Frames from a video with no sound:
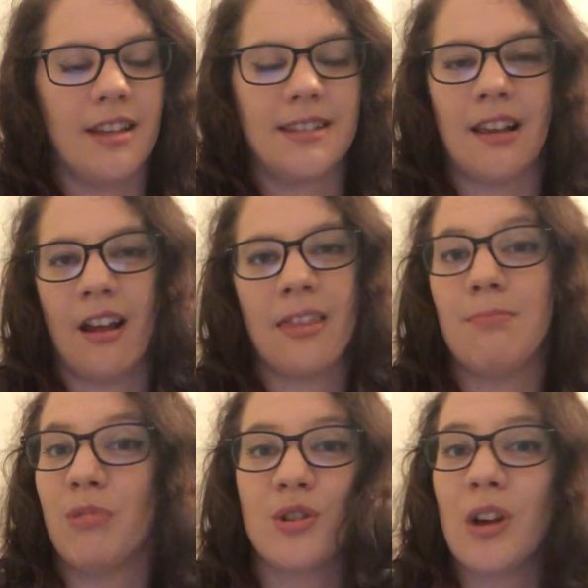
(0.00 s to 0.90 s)
said it, I'm
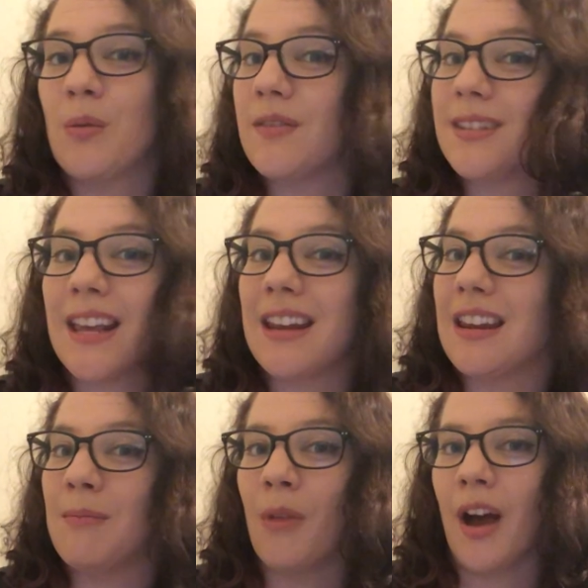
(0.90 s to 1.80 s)
pretty sure I would have said it
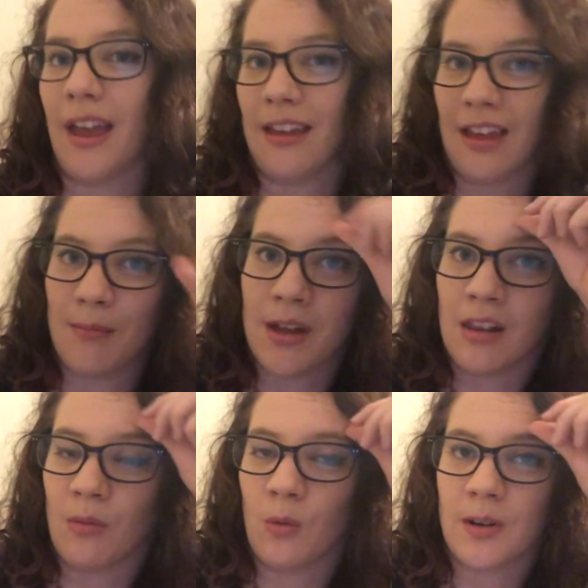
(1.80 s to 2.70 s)
in my Ant-Man
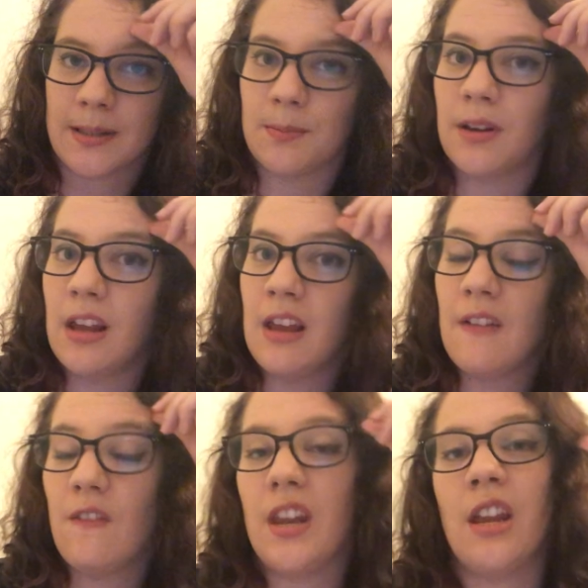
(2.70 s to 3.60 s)
and the Wasp
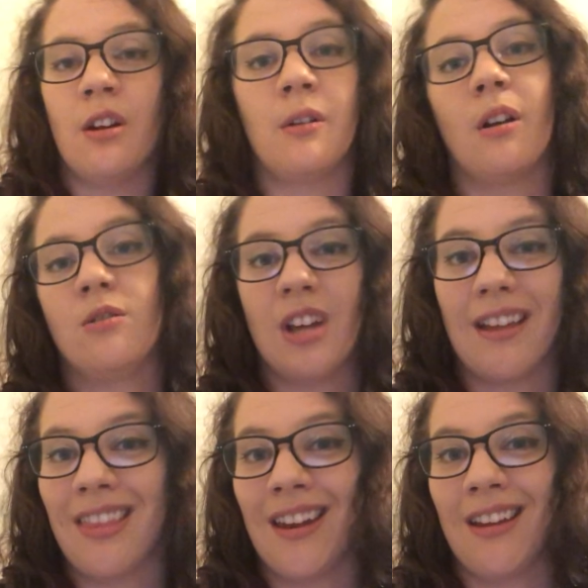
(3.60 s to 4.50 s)
video, go
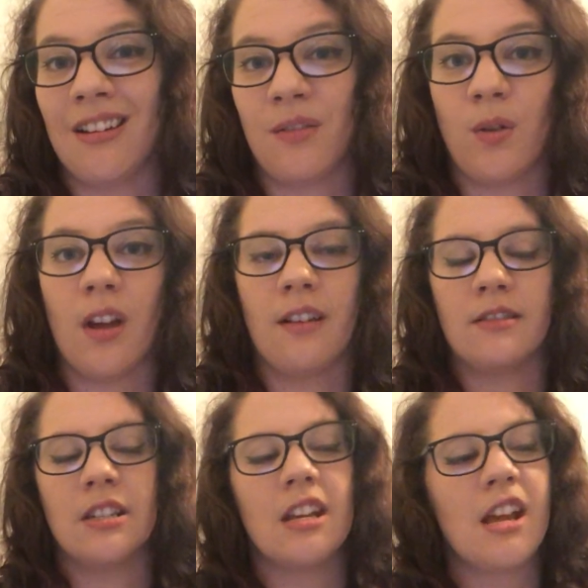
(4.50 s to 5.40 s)
check that out if you
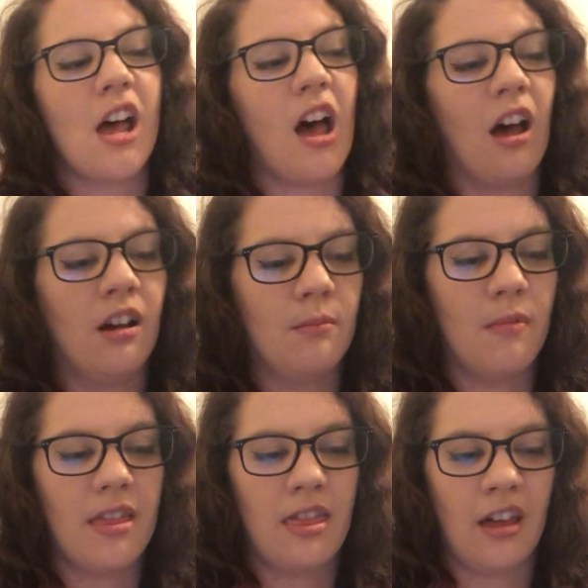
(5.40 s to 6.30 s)

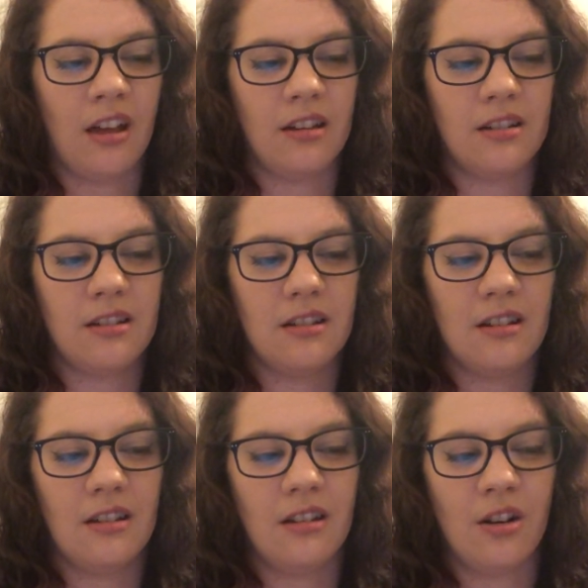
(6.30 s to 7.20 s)
haven't, that,
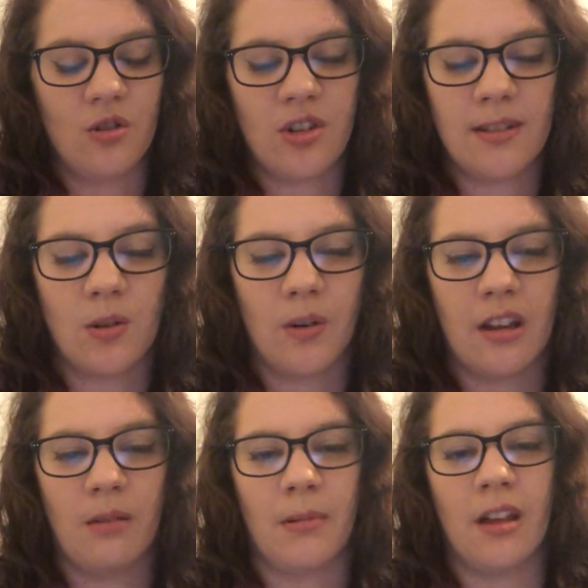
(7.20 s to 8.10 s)
you know, she's
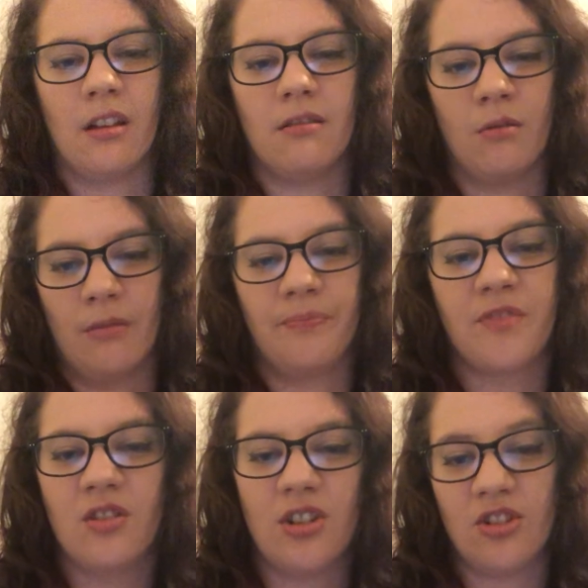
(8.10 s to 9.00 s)
talking about, or
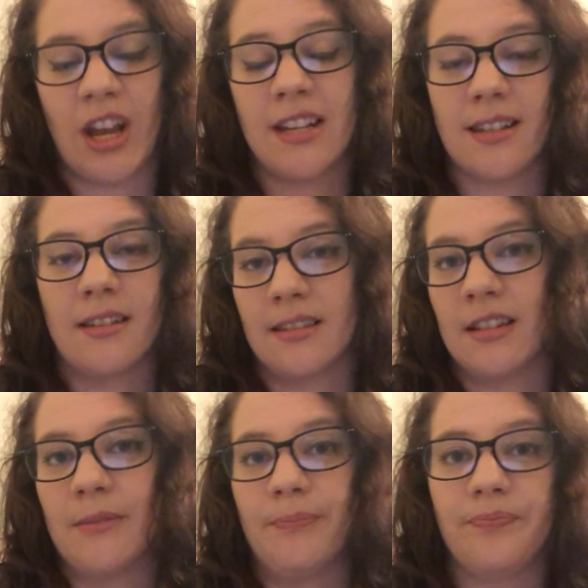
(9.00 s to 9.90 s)
Janet says
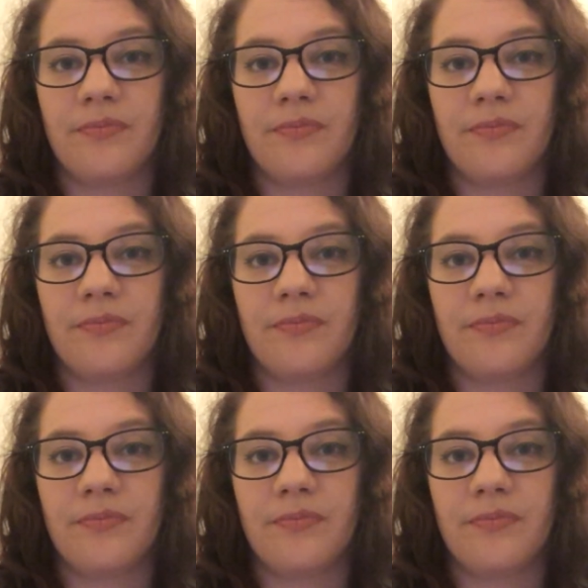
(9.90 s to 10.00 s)
to